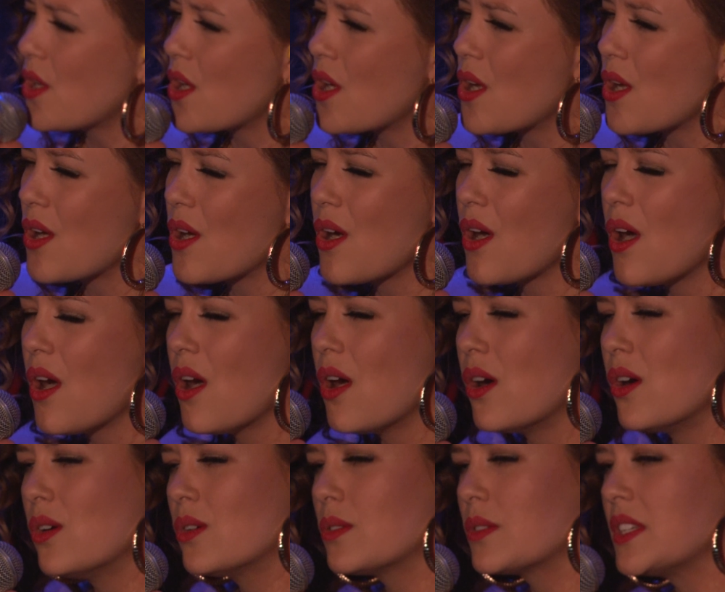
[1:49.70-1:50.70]
is the
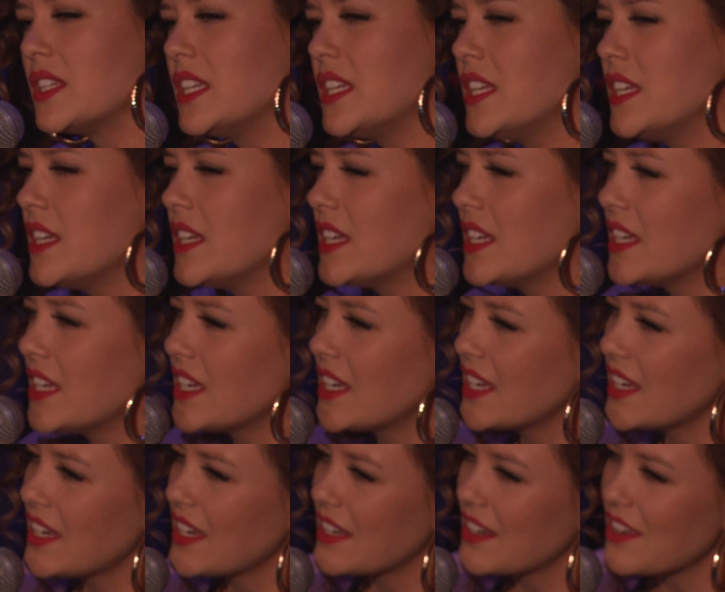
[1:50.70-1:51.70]
mother
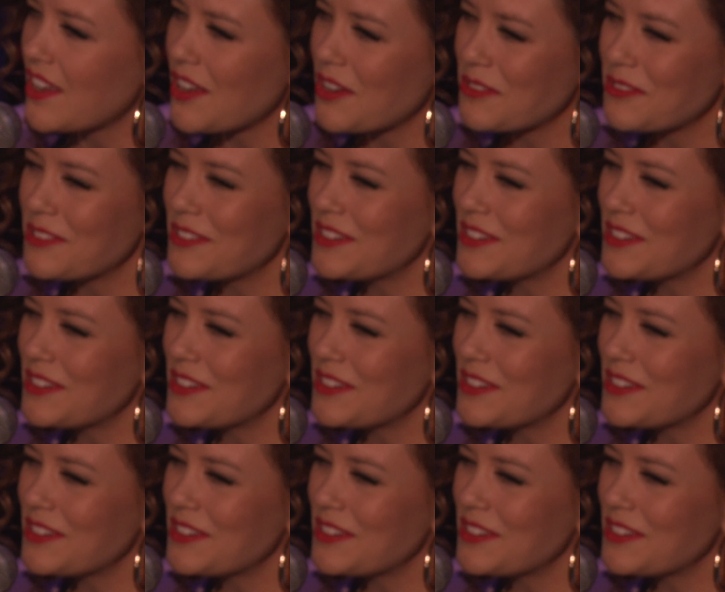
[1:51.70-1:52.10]
of the